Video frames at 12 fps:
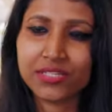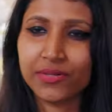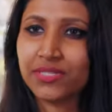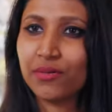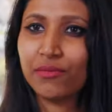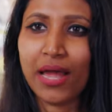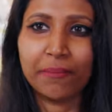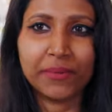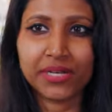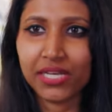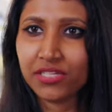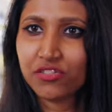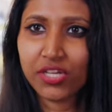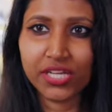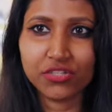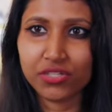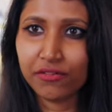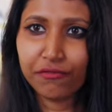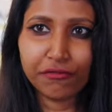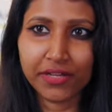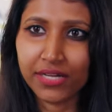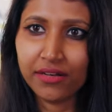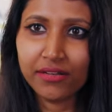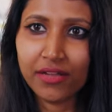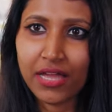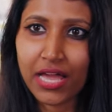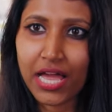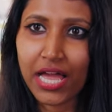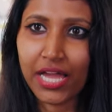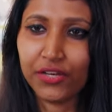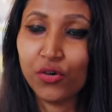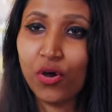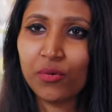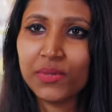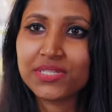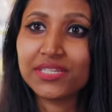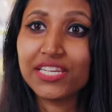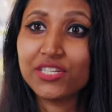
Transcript: So it's a rapidly changing field and you always